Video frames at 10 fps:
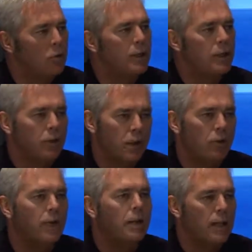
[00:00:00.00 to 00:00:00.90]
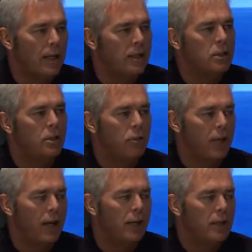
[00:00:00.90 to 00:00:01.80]
pull the next shader in, and then execute
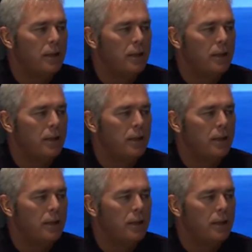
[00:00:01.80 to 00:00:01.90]
that.